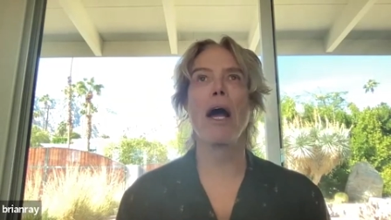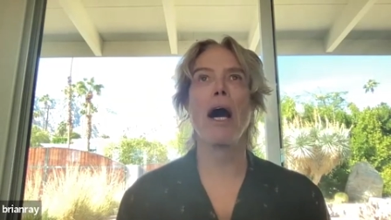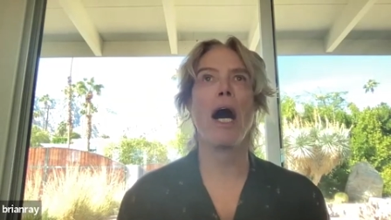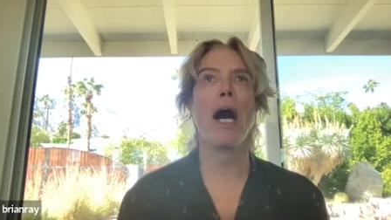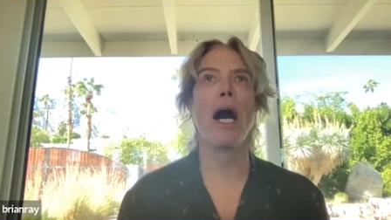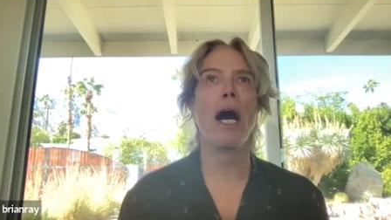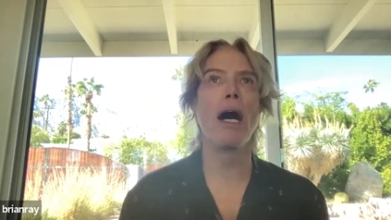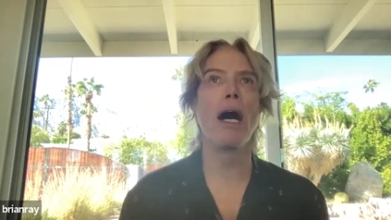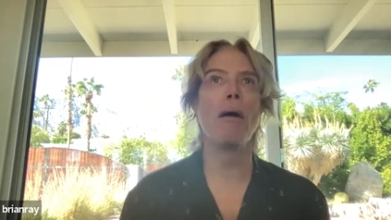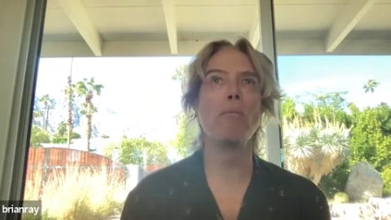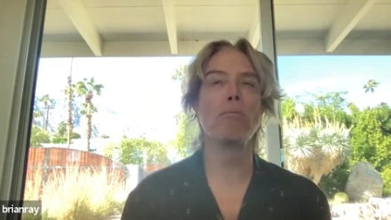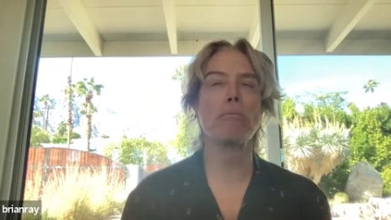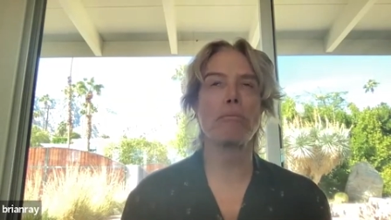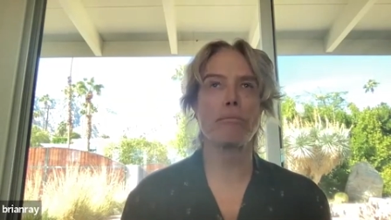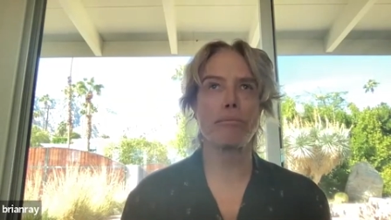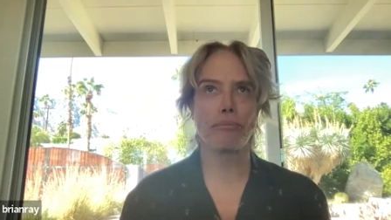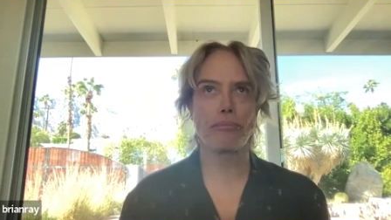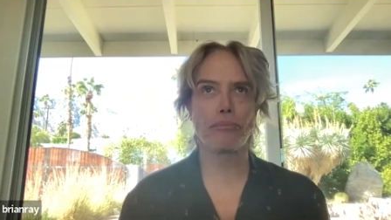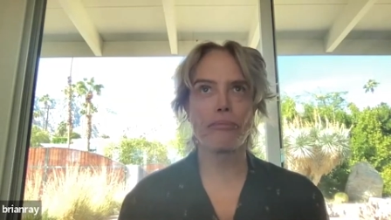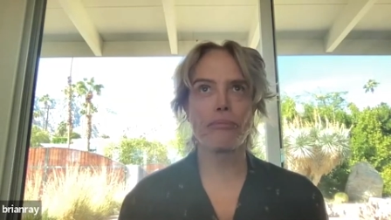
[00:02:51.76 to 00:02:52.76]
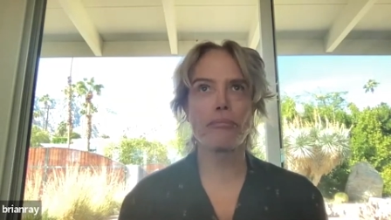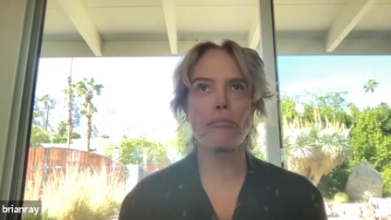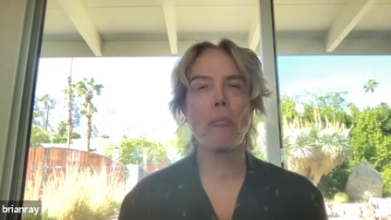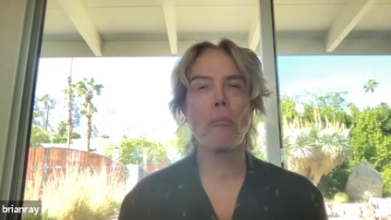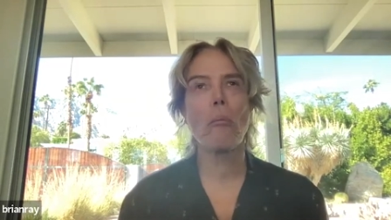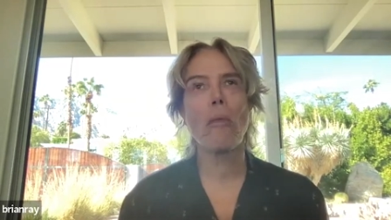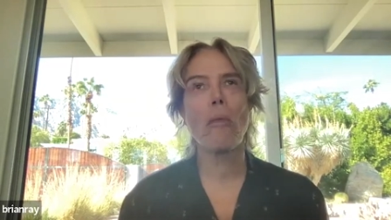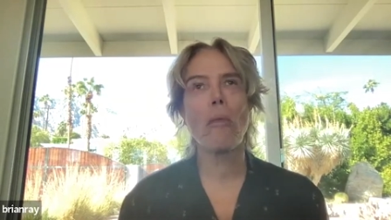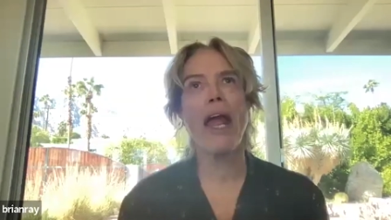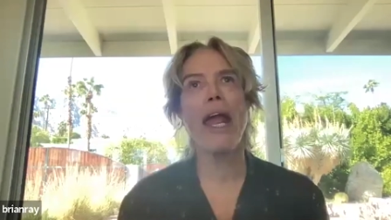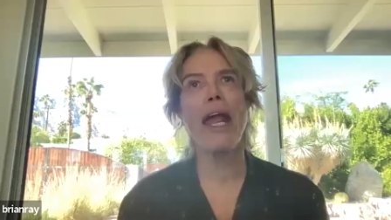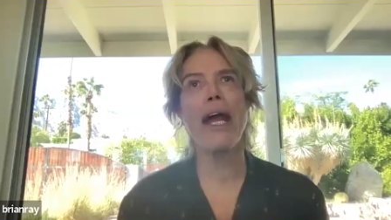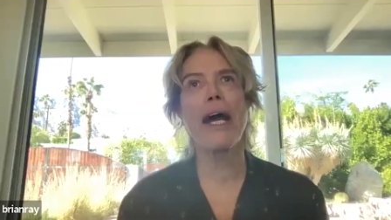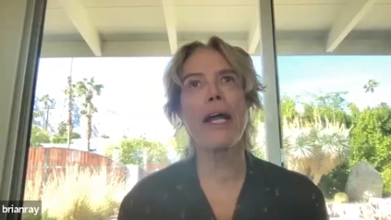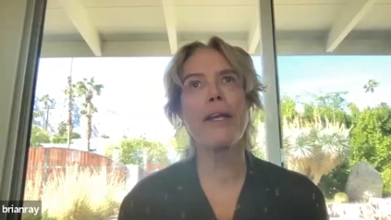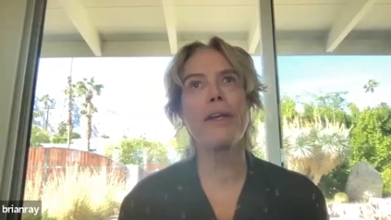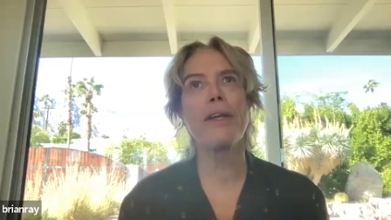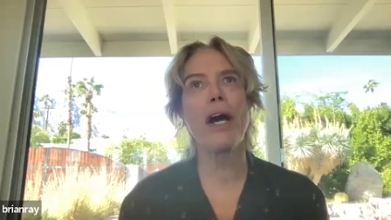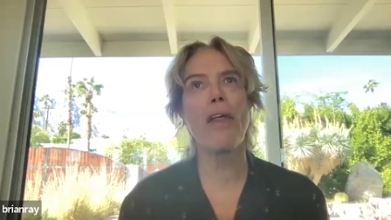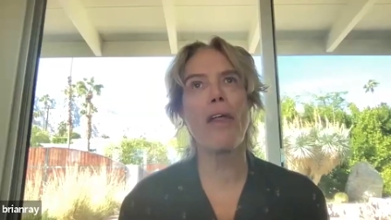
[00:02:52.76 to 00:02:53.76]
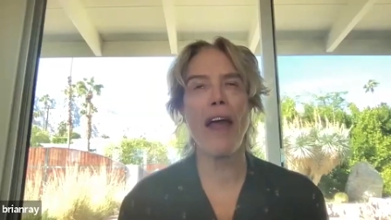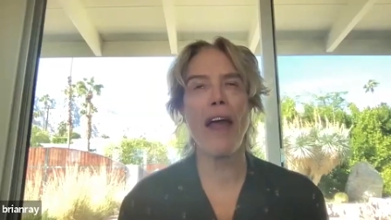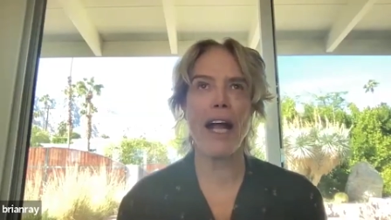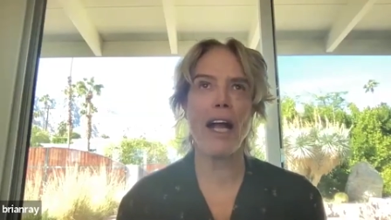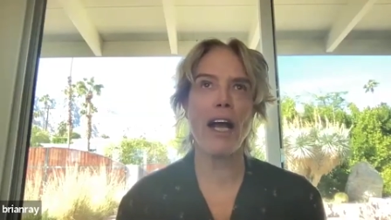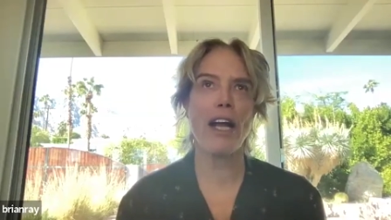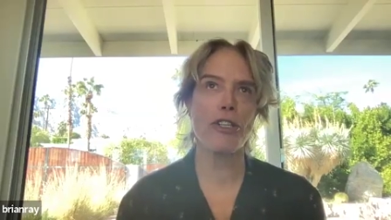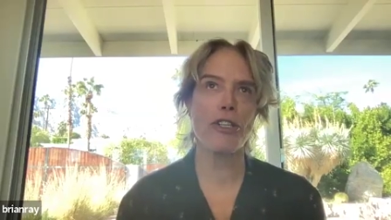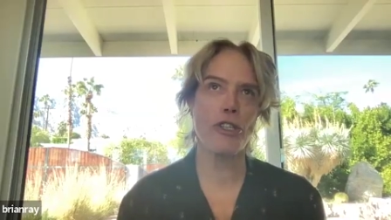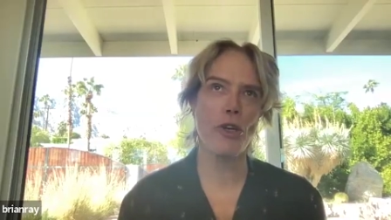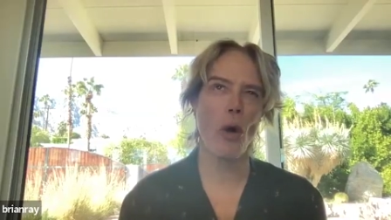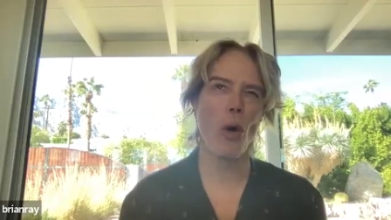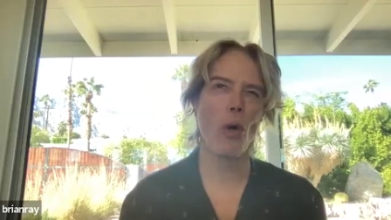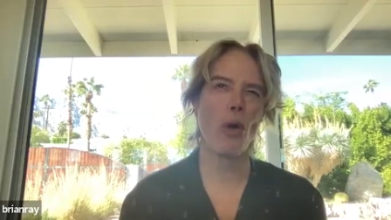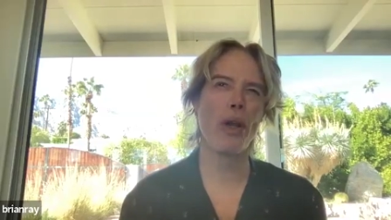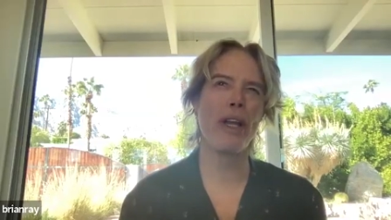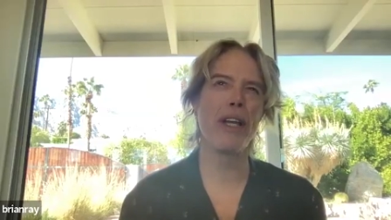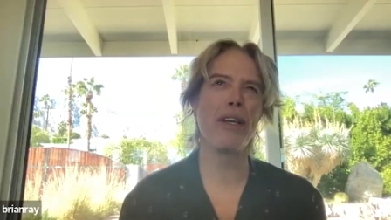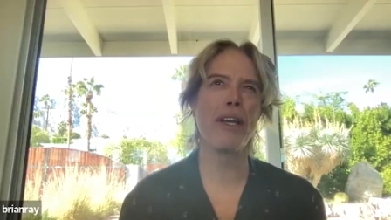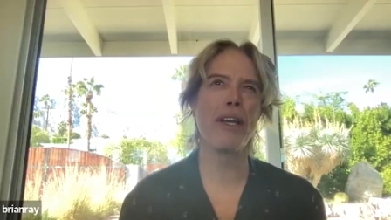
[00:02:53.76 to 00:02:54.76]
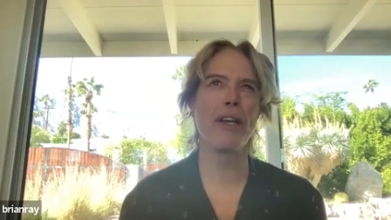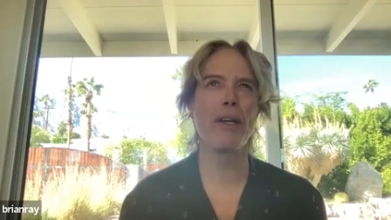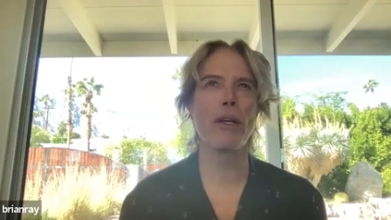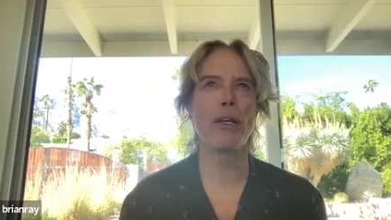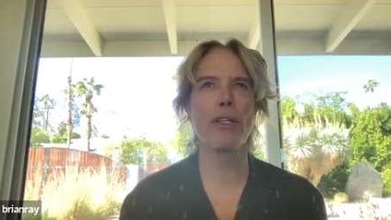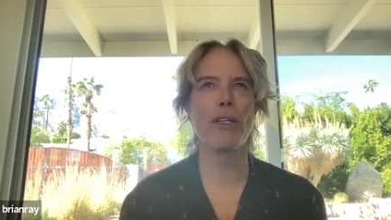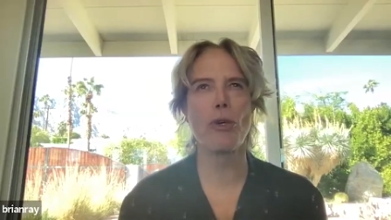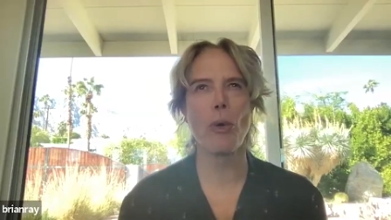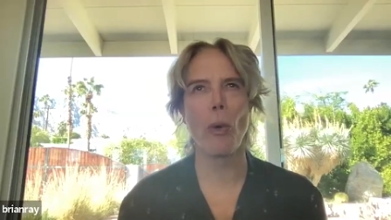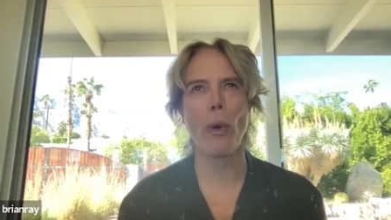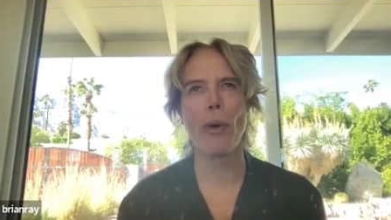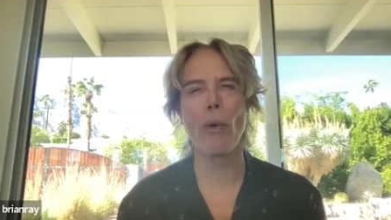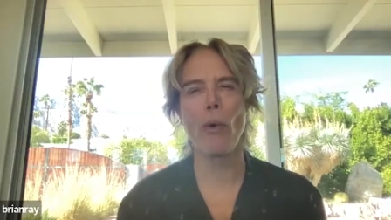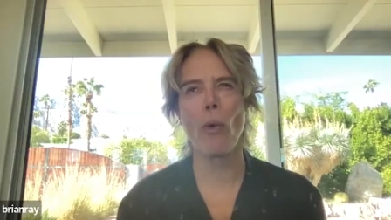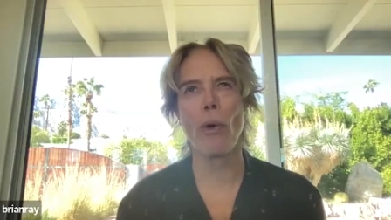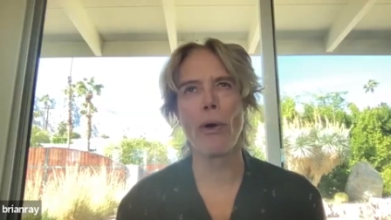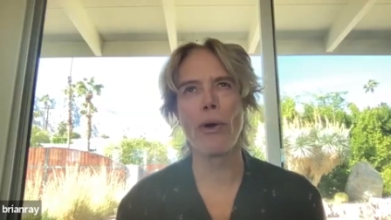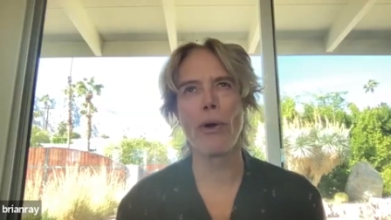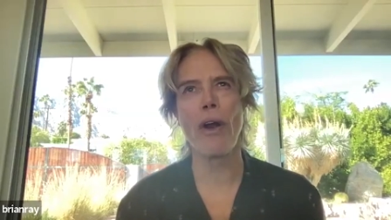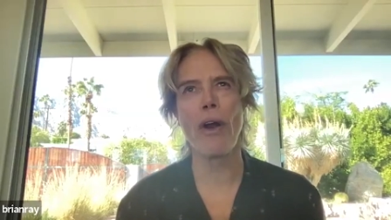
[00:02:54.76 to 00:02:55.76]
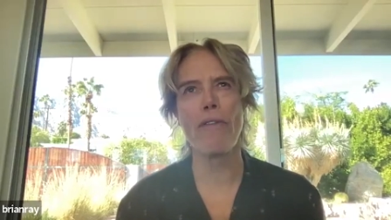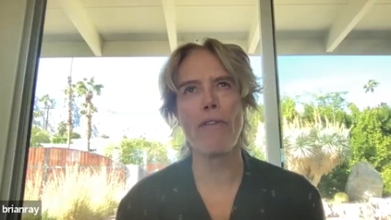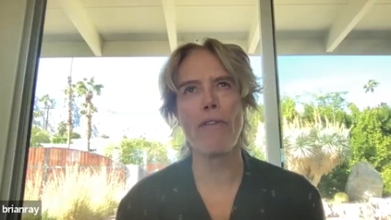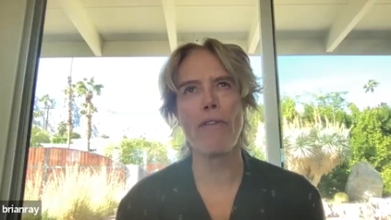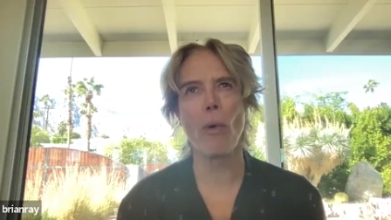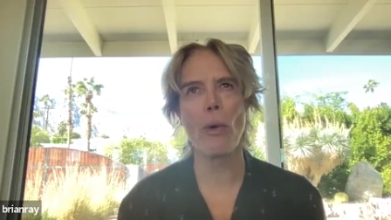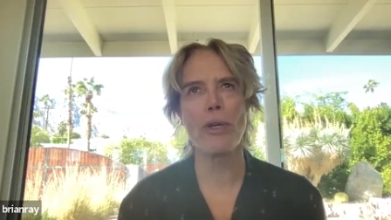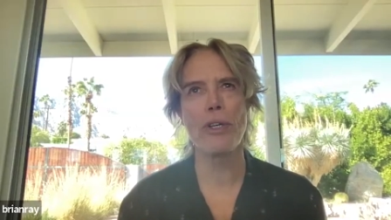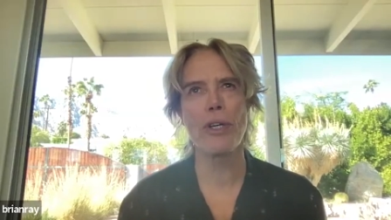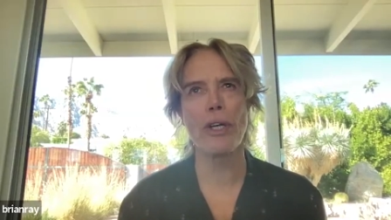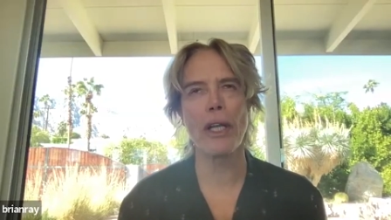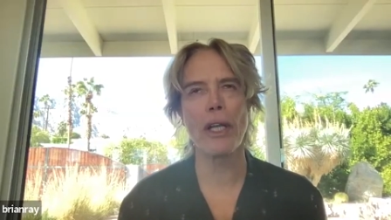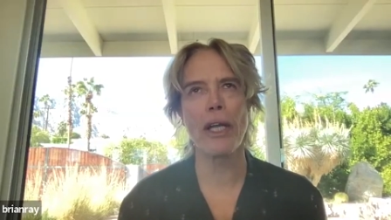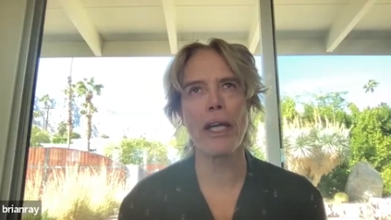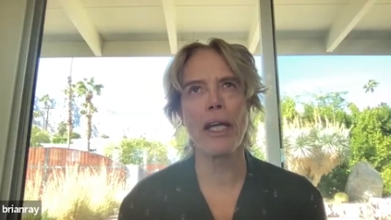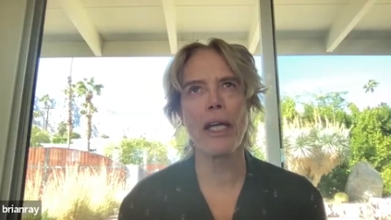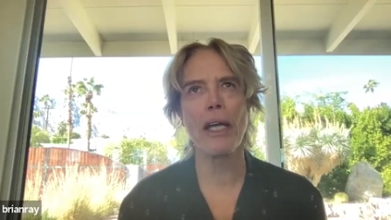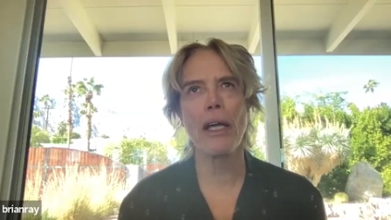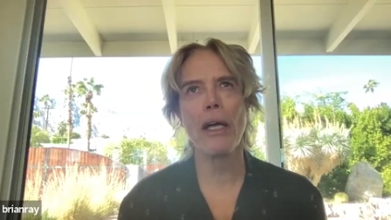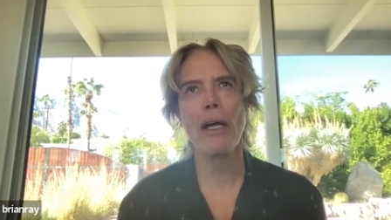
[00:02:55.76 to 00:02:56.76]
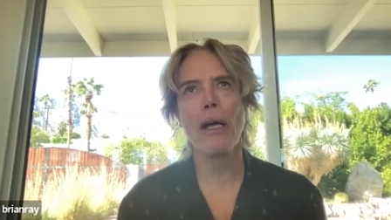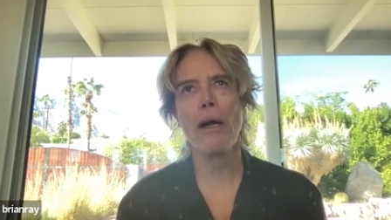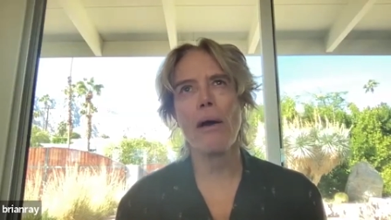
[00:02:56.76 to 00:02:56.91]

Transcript: Um, and uh, that got stolen in short order, unfortunately.